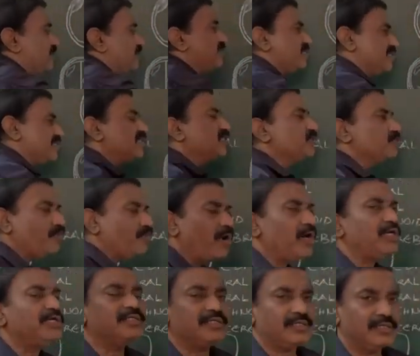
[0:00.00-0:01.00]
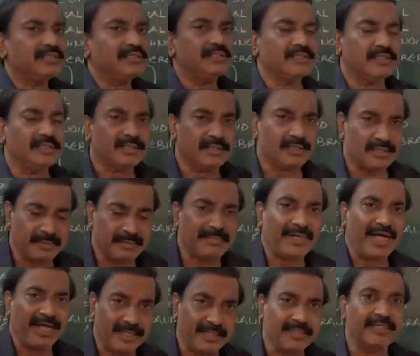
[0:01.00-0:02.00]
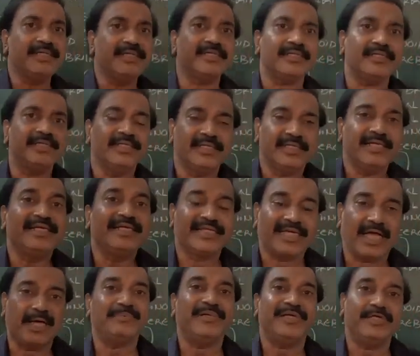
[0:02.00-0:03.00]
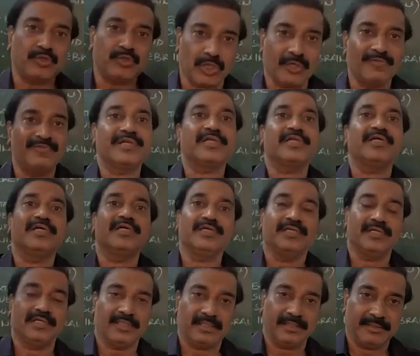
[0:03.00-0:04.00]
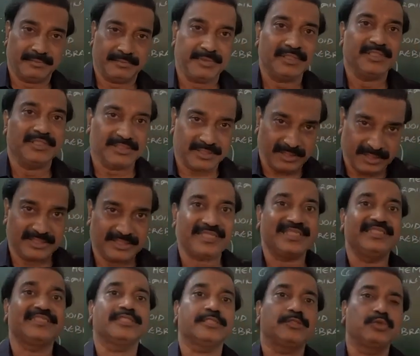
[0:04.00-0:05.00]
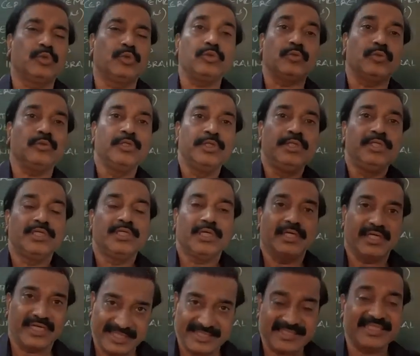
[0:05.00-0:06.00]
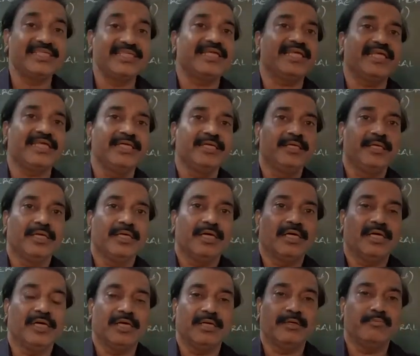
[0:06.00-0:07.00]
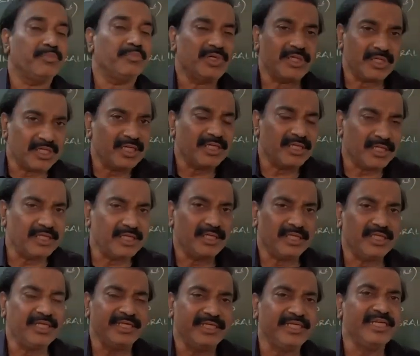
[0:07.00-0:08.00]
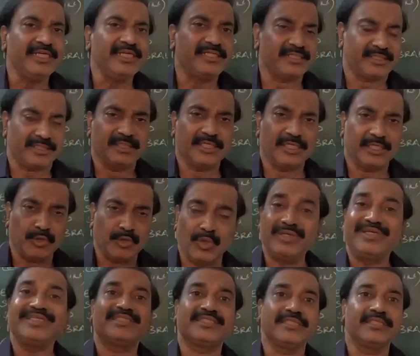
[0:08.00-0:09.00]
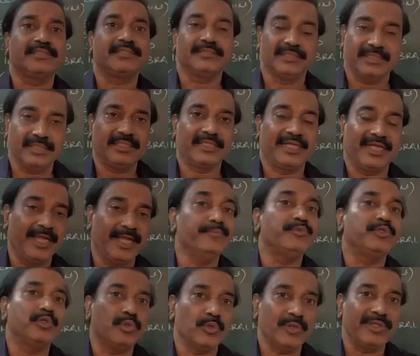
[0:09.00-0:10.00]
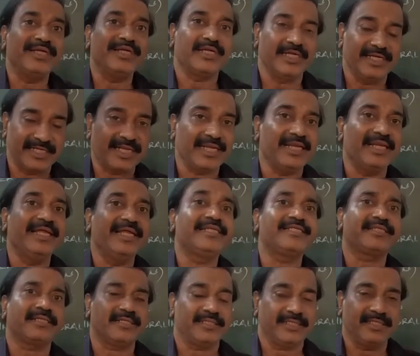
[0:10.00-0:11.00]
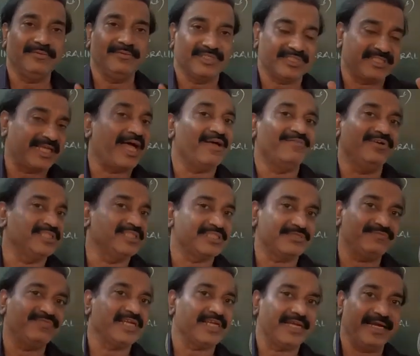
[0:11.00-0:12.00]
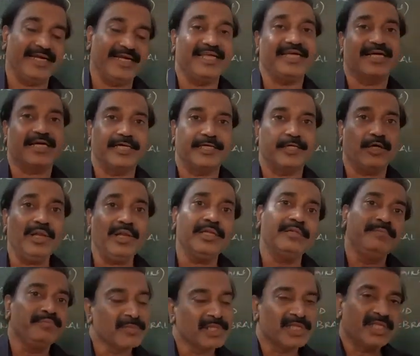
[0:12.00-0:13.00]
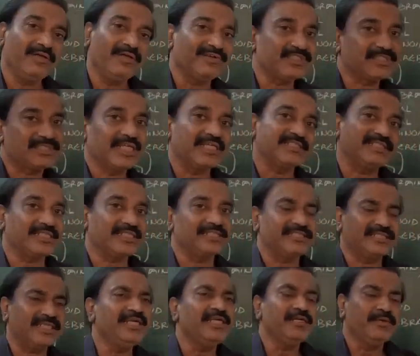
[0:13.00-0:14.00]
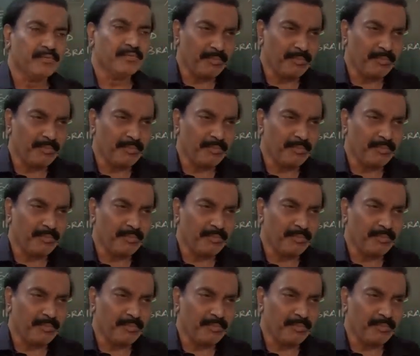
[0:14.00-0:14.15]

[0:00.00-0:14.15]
This is what I heard it happened to our Sri Sadguru recently. He didn't notice it. He came to know it little later. He was having severe headache and all. He was done surgery.